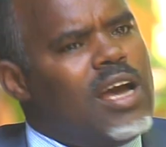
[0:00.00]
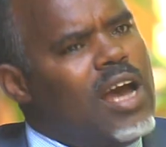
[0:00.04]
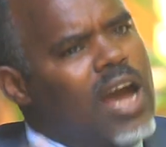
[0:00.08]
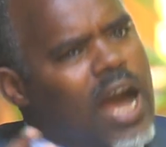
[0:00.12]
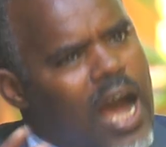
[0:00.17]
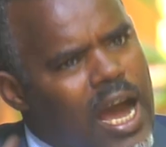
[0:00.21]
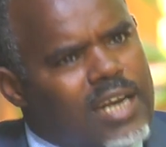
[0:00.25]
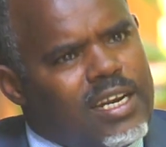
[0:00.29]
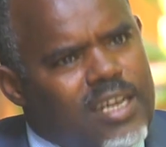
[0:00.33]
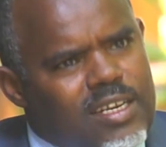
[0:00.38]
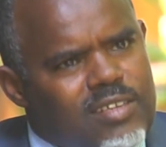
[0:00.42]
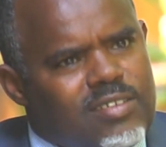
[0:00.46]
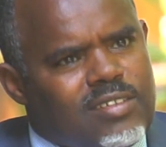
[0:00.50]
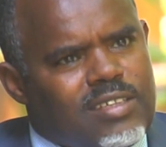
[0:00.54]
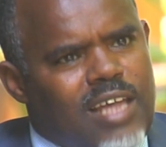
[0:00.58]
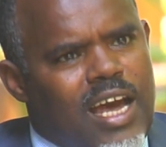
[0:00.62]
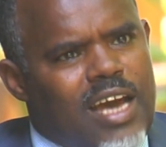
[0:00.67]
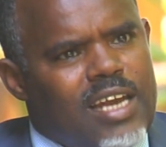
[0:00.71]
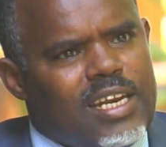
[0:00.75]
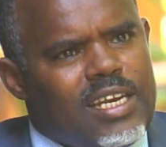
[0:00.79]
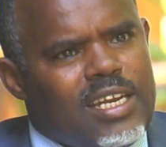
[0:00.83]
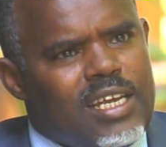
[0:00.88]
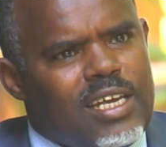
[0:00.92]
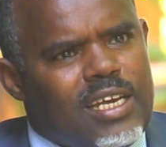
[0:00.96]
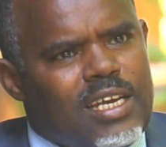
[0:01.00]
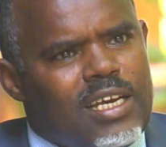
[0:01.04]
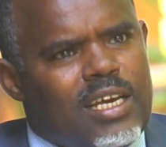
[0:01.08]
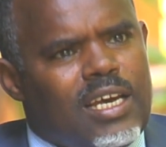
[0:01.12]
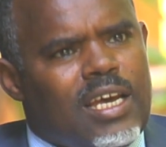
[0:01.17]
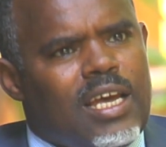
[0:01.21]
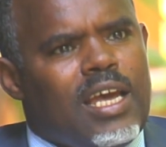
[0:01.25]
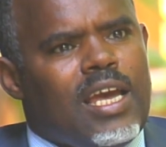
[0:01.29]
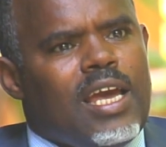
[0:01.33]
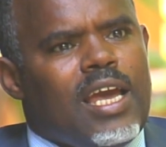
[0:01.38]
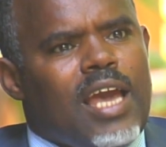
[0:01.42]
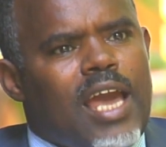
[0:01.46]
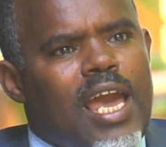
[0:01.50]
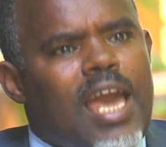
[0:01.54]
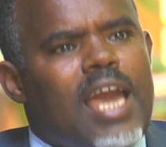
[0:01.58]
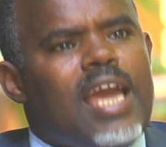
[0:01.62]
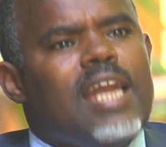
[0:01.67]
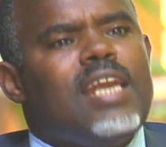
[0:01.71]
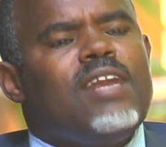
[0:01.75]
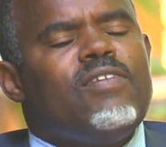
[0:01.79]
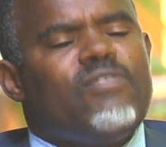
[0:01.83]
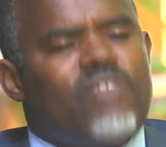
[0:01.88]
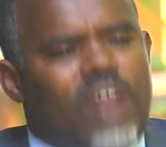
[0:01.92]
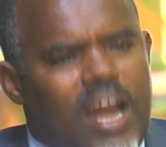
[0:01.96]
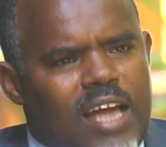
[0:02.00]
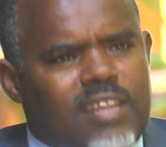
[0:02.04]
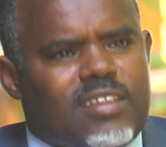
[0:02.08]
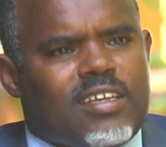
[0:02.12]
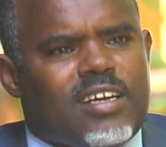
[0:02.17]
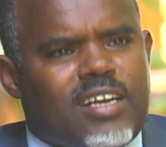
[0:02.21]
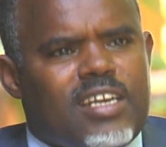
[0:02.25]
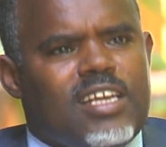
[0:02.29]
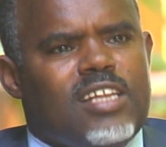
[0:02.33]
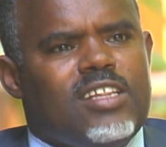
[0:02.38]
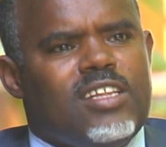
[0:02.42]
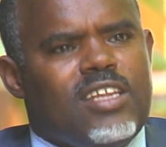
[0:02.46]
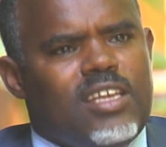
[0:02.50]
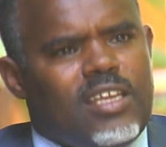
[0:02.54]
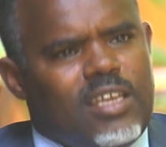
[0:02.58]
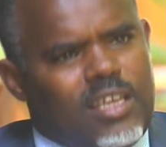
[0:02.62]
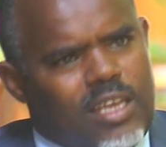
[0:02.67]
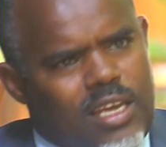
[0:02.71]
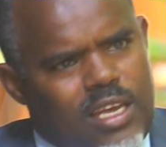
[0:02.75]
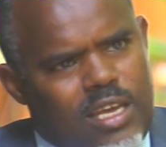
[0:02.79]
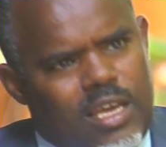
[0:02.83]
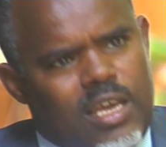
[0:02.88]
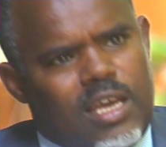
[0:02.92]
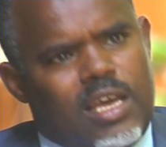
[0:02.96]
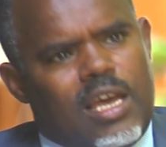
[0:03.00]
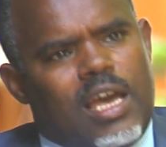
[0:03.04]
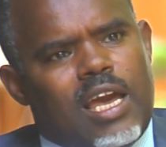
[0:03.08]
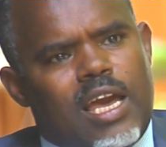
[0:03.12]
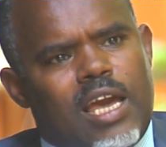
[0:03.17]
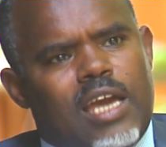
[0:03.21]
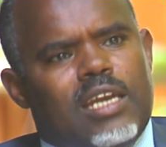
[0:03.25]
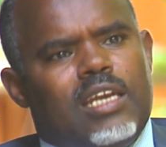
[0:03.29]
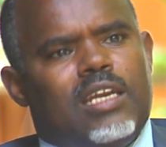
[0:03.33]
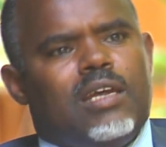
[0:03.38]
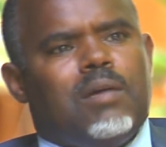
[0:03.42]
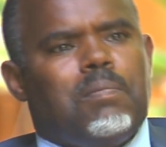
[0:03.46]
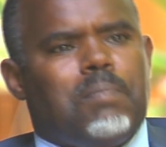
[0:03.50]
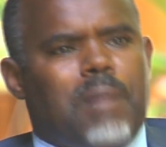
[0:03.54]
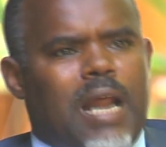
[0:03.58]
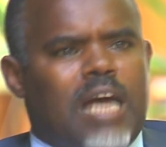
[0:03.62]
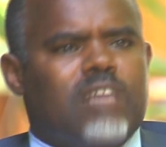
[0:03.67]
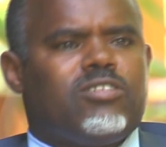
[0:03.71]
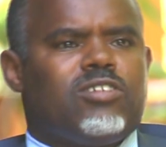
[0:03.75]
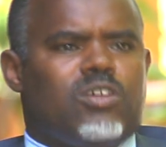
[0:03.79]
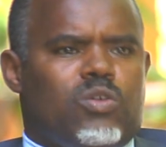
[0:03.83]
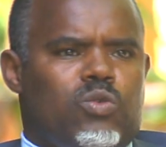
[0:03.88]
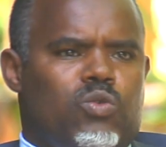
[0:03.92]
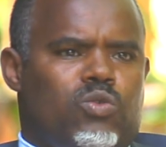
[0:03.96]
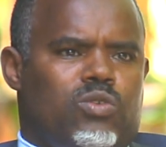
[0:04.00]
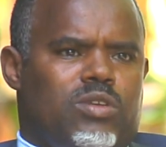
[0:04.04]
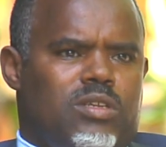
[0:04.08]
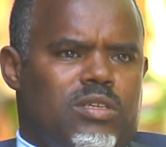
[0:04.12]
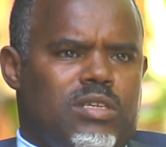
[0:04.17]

understanding, and fraternity and brotherhood.